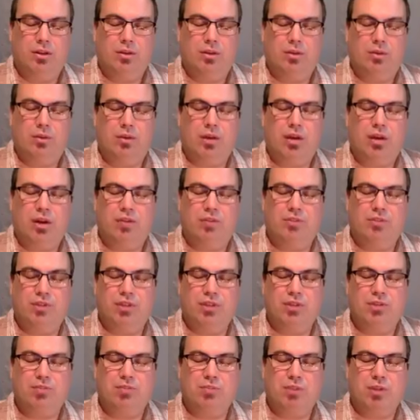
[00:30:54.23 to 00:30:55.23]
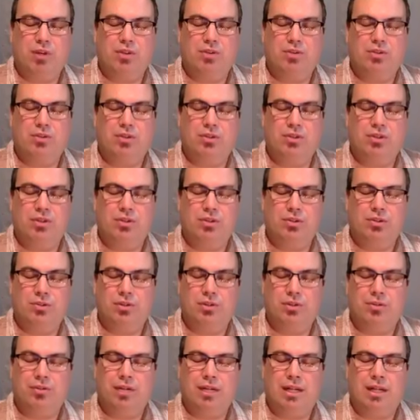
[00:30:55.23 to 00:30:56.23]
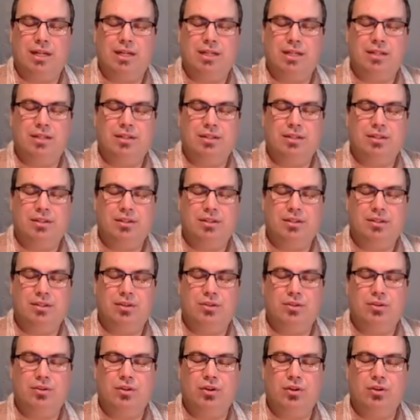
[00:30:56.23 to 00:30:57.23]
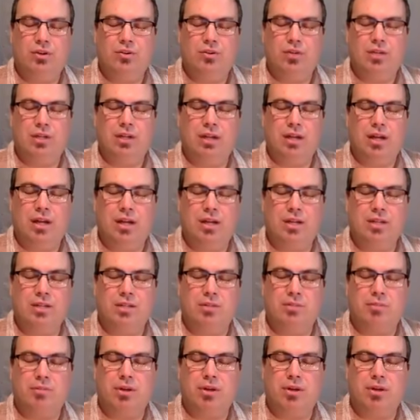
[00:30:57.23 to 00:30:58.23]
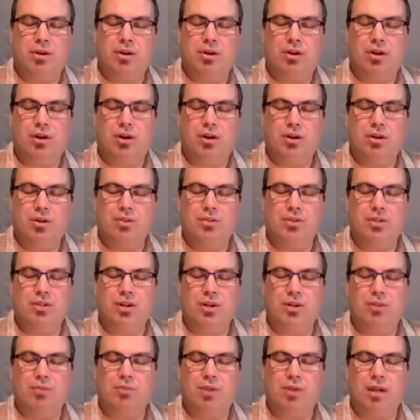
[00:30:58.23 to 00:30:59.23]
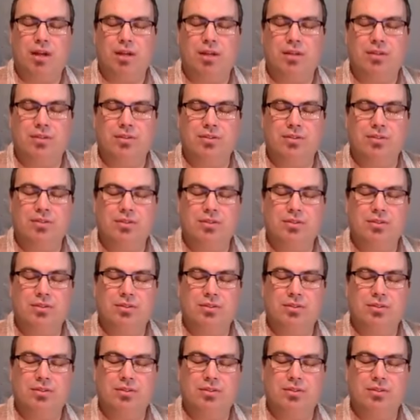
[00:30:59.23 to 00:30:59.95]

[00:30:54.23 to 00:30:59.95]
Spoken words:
We offer these prayers unto you, O God. You know what lies upon our hearts and our minds.